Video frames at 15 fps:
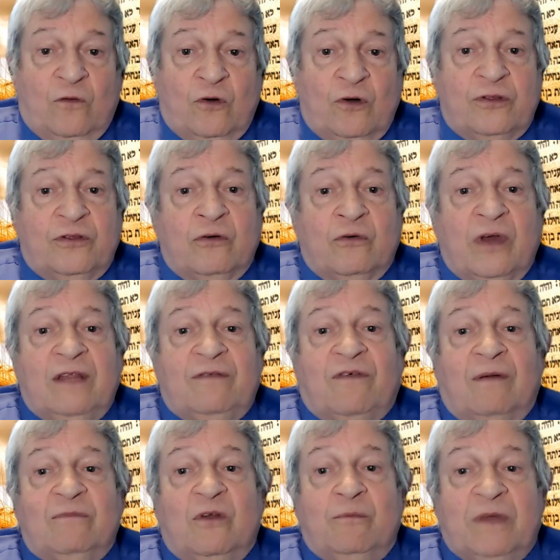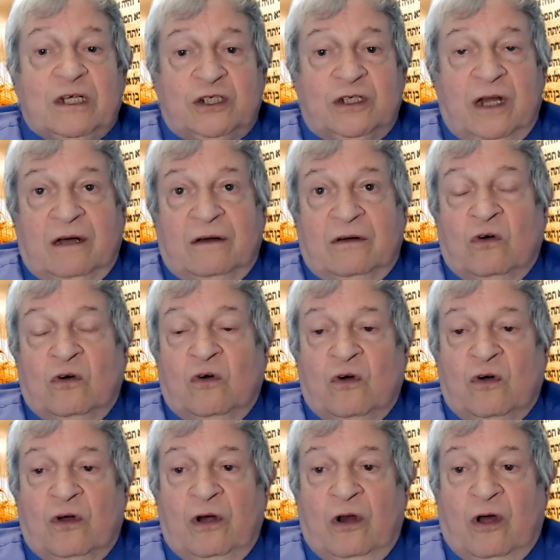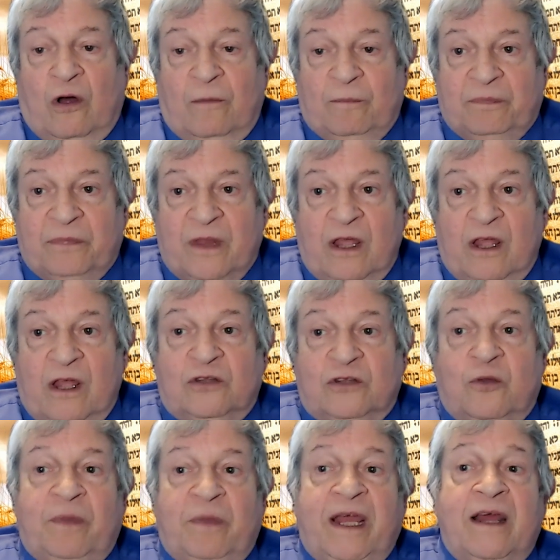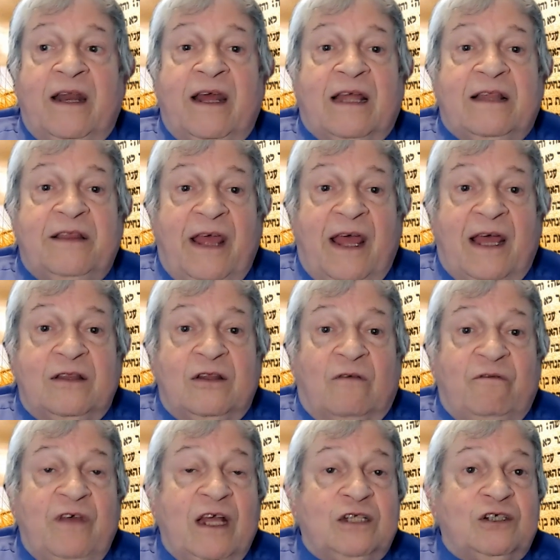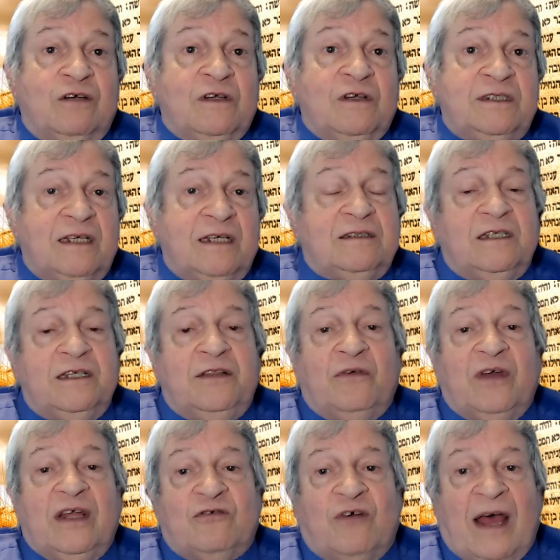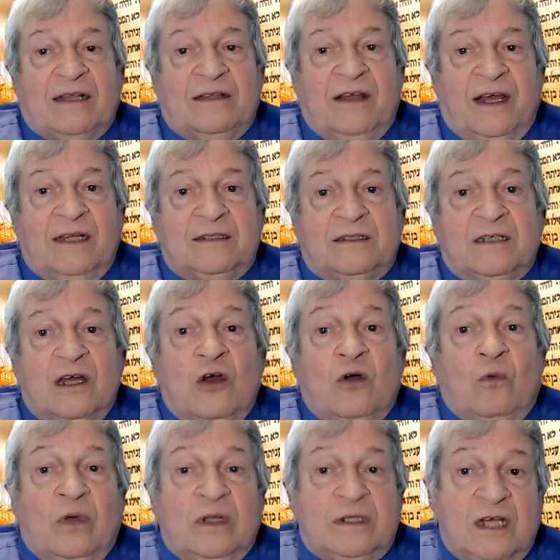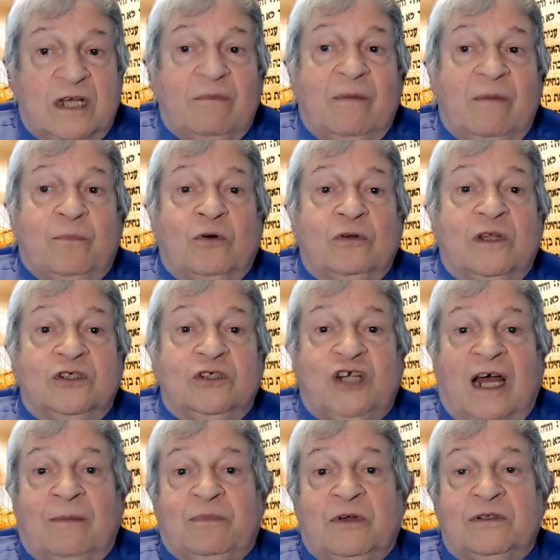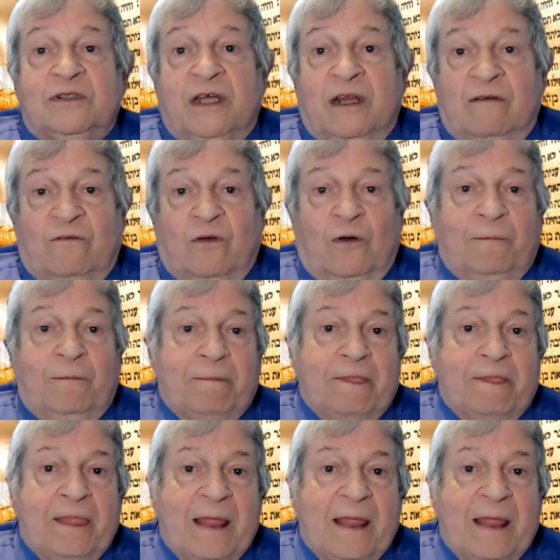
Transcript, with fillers: Fourth, read from the Mishnah or Oral Law, the beginning and the end of each of the 63 tractates with some important chapters in full.